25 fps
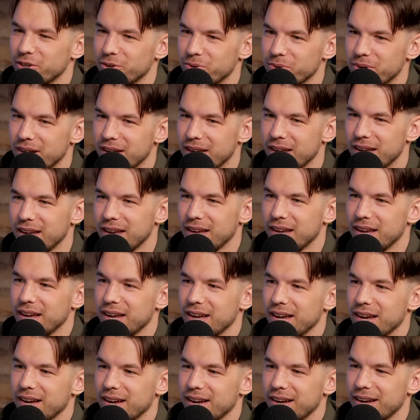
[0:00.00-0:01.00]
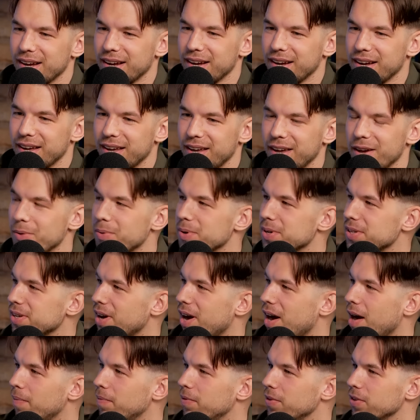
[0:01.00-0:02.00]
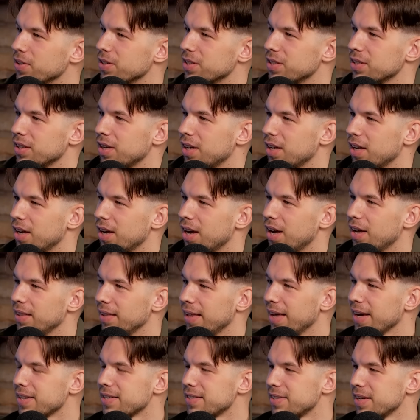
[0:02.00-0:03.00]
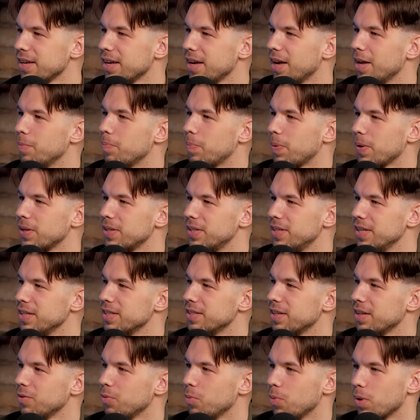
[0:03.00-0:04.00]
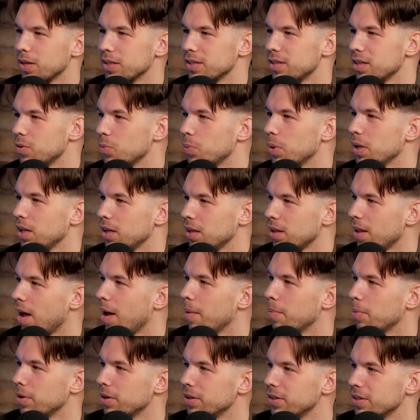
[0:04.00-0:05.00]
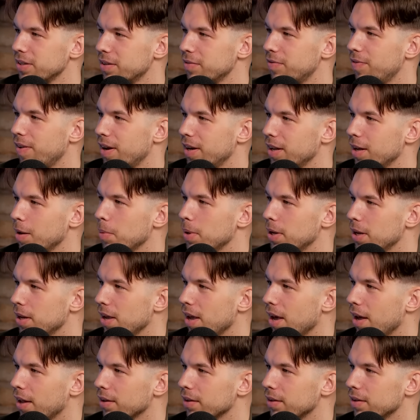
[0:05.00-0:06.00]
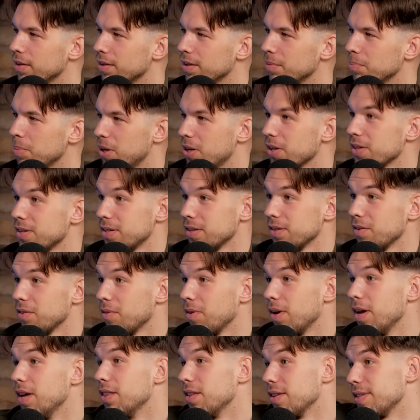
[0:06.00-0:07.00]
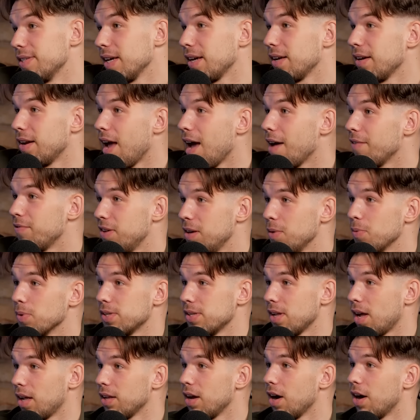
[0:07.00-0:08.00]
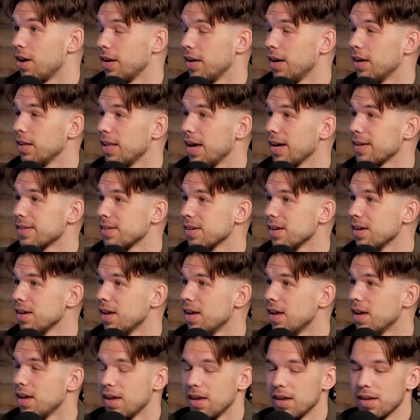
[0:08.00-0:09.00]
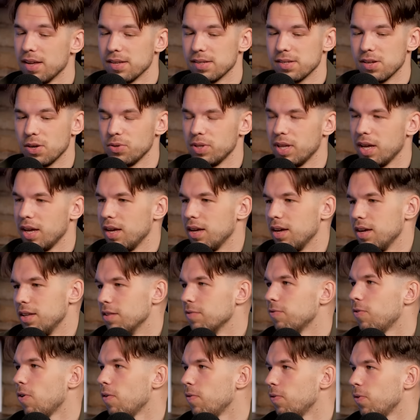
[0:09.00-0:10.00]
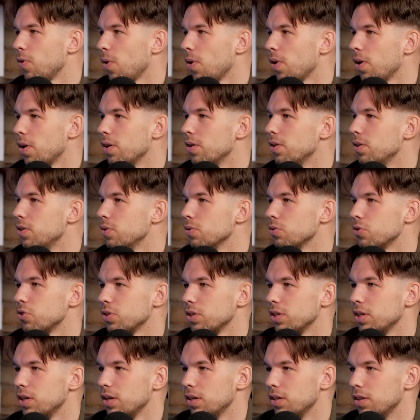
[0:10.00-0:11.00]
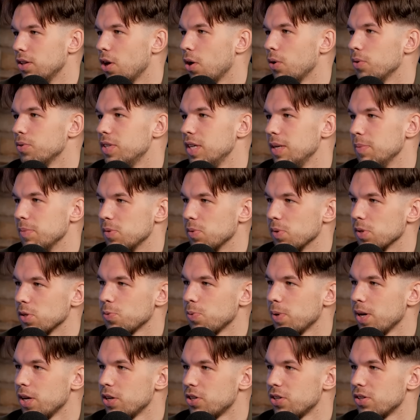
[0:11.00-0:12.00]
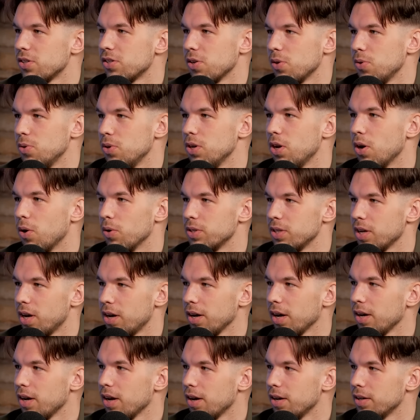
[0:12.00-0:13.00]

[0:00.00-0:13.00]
you know, it was obvious. Aleksa and Partizan wanted Will Clyburn to defend him in the end, because in the second half, he was not guarding Aleksa. So they, in the fourth quarter, usually no teams will switch. So you go target